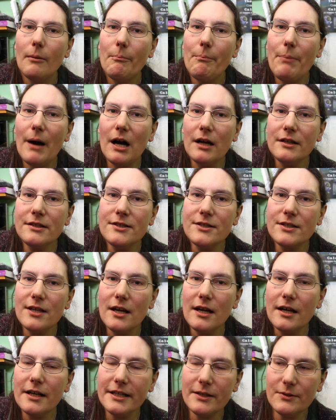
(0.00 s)
But
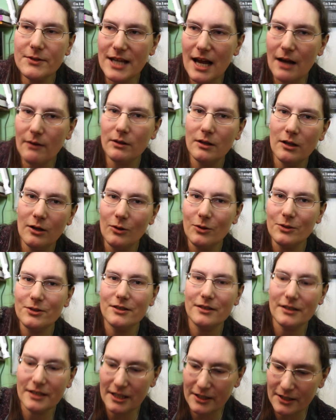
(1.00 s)
you
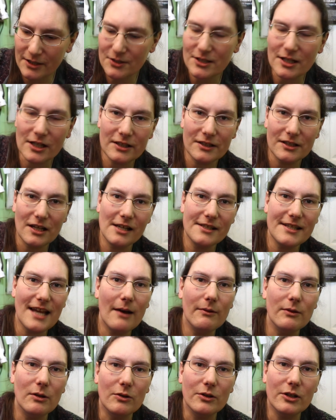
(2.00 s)
use a
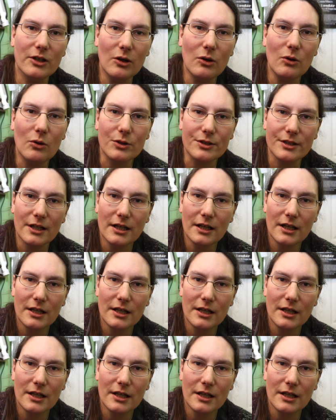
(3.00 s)
download code